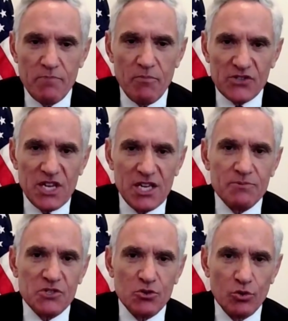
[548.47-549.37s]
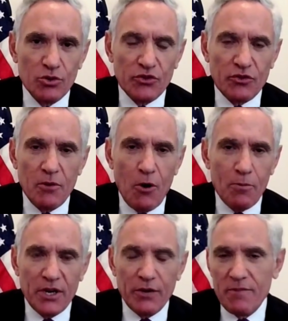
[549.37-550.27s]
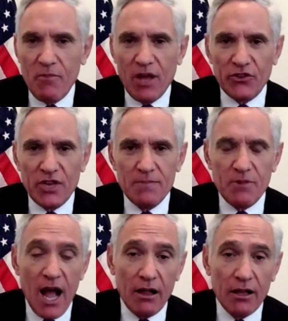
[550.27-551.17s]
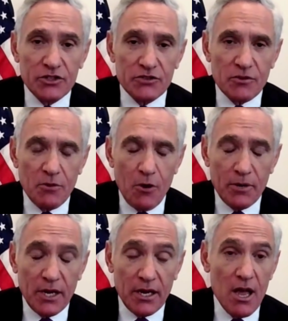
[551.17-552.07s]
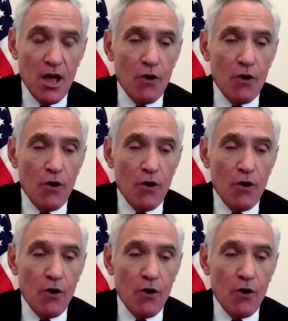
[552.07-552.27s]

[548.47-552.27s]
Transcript: we must keep schools from opening, we must keep colleges from opening,